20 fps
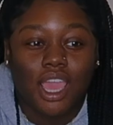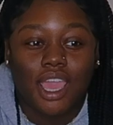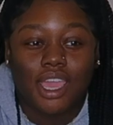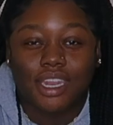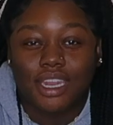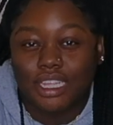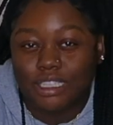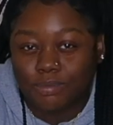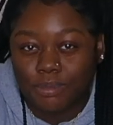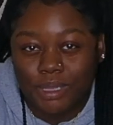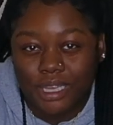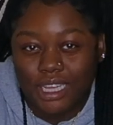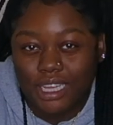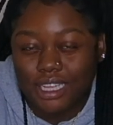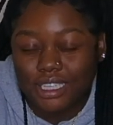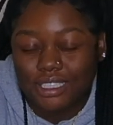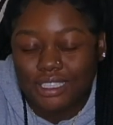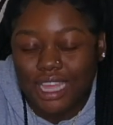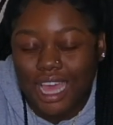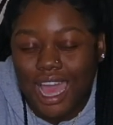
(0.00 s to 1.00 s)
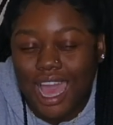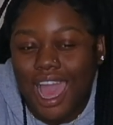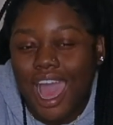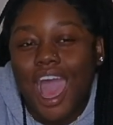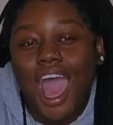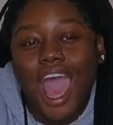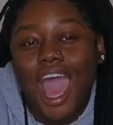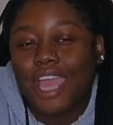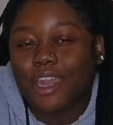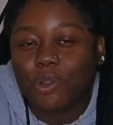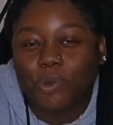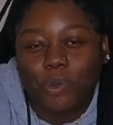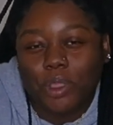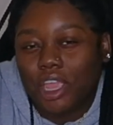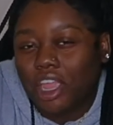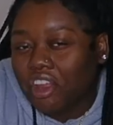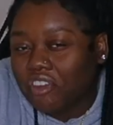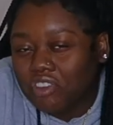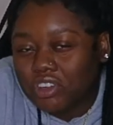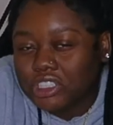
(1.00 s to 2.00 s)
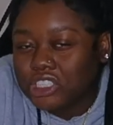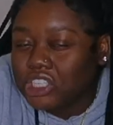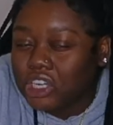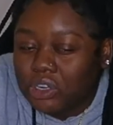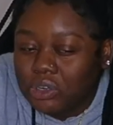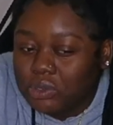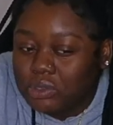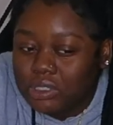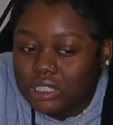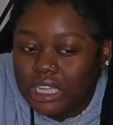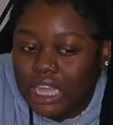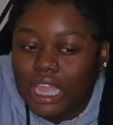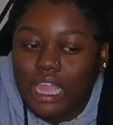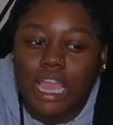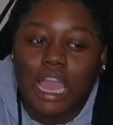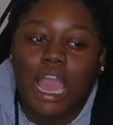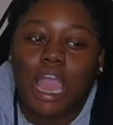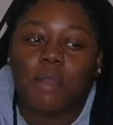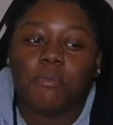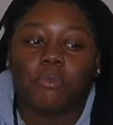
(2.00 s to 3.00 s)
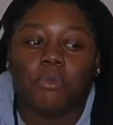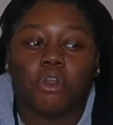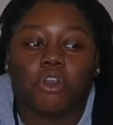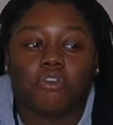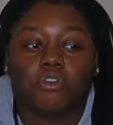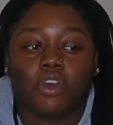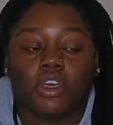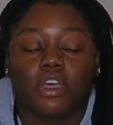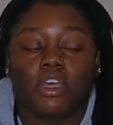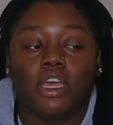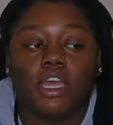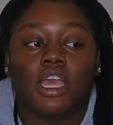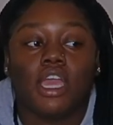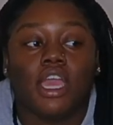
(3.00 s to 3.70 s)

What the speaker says: And it's because I don't care for shirts. Like, I'm more of a,